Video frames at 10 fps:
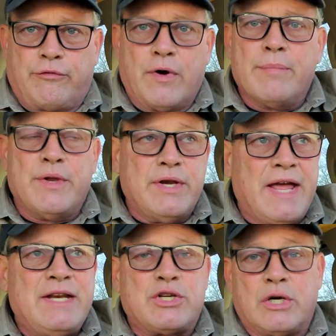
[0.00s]
from the
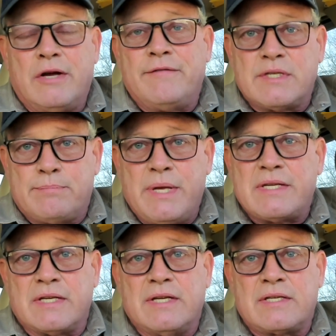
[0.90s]
nature of his
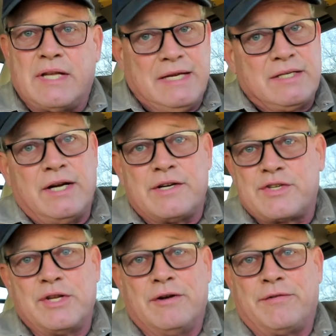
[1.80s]
business, he
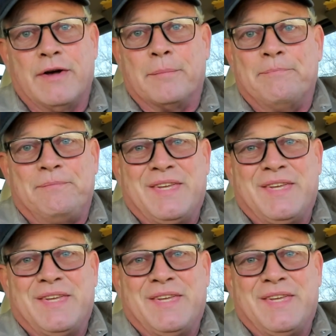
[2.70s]
tears stuff up.